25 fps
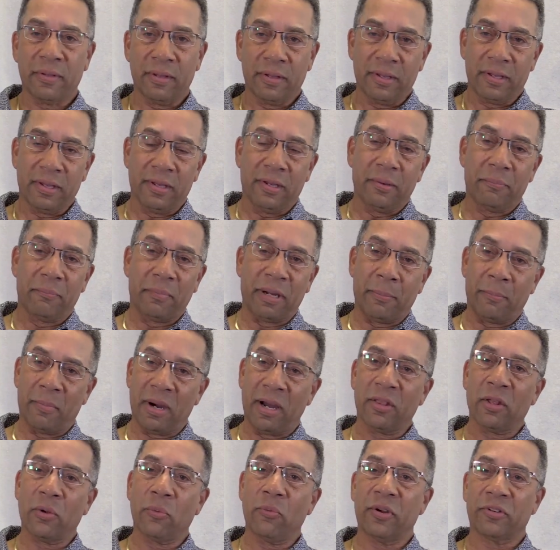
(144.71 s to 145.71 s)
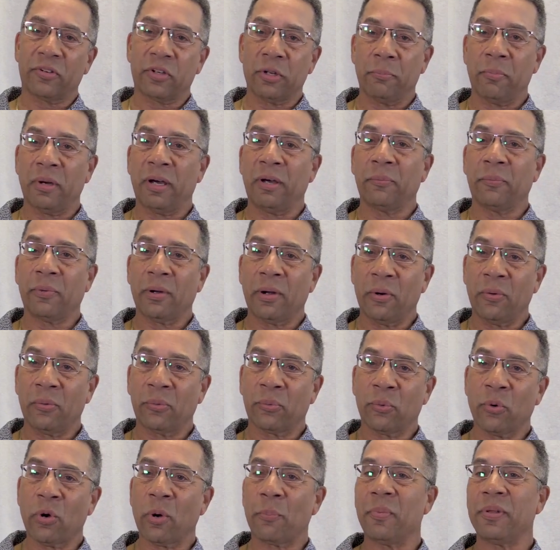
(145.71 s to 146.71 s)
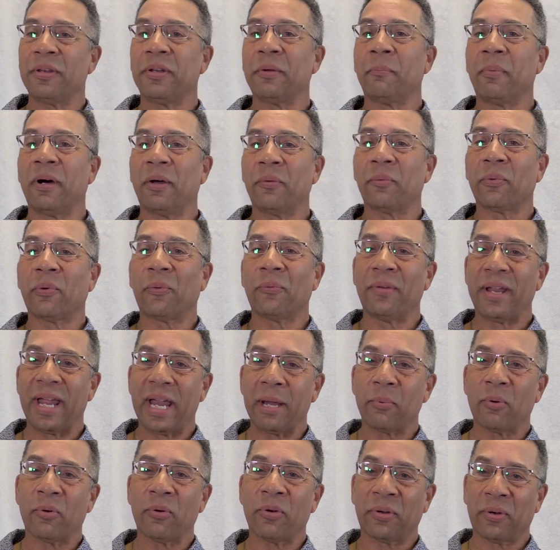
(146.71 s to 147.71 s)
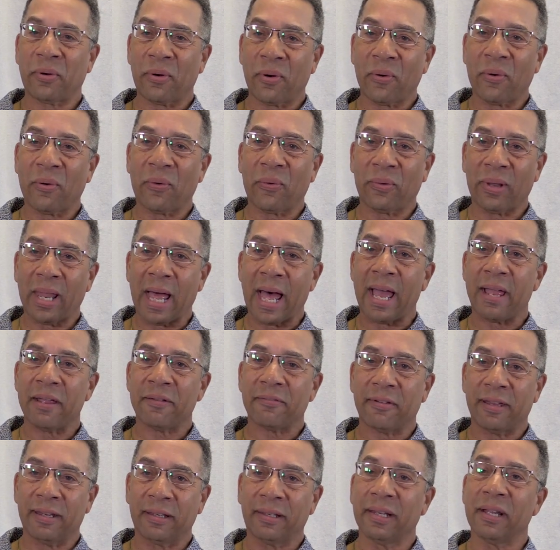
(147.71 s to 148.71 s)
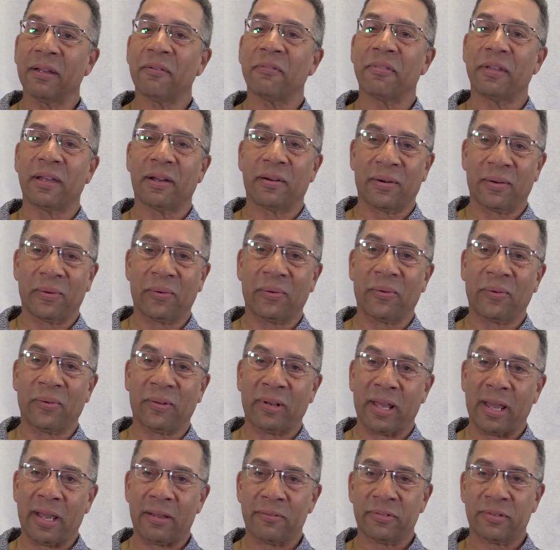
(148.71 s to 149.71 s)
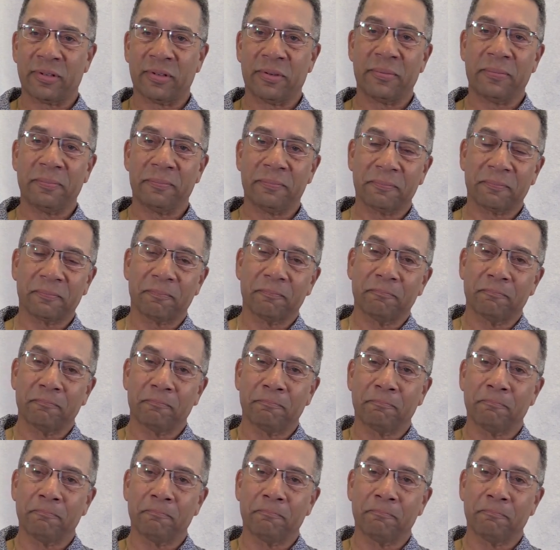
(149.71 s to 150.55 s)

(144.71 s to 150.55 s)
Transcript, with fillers: Okay. My mother went to Monroe, grew up in the Monroe neighborhood her whole life, and lived there her whole life. So. Mm -hmm.